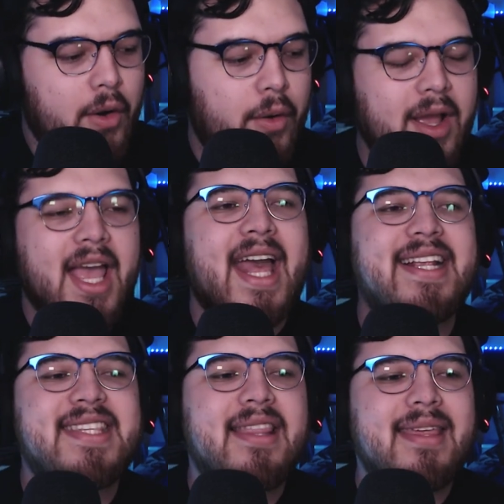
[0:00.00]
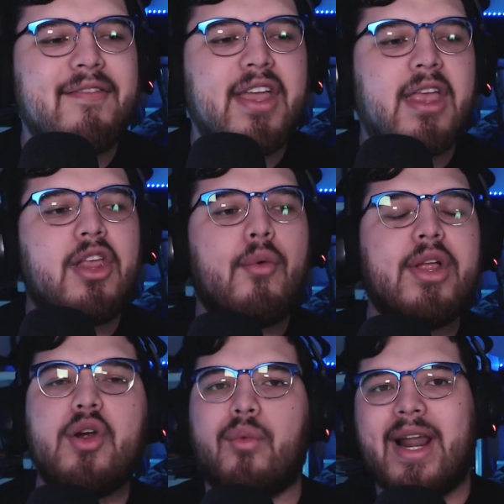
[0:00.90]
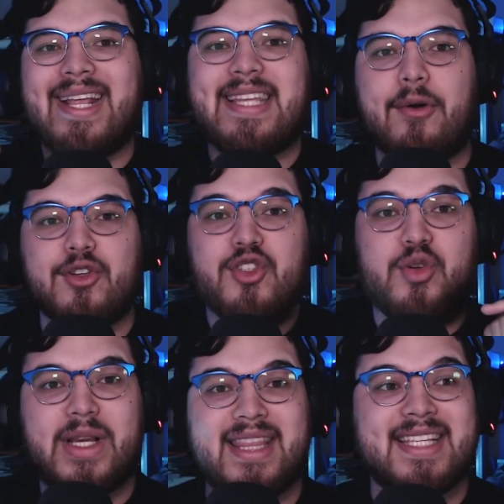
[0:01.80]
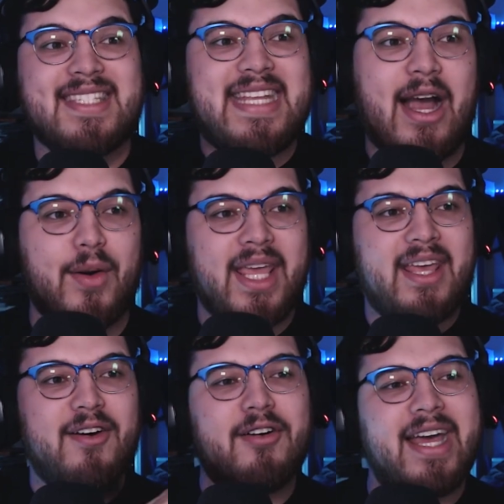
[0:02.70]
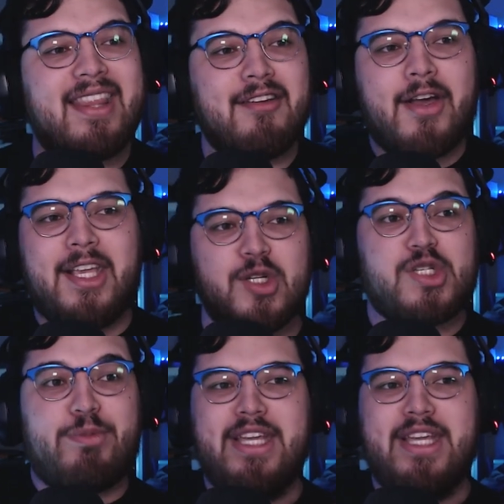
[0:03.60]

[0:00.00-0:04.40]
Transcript: and it's that thing of like, you know, when you're running down a street that's downhill and you're like your